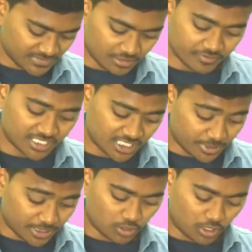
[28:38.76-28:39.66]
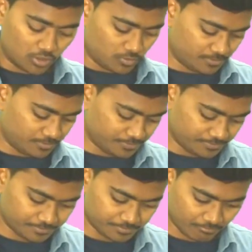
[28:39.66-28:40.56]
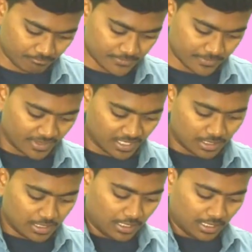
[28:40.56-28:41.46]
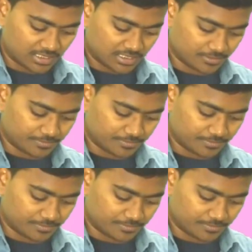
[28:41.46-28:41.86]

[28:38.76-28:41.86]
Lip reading: with respect to Caro. Next,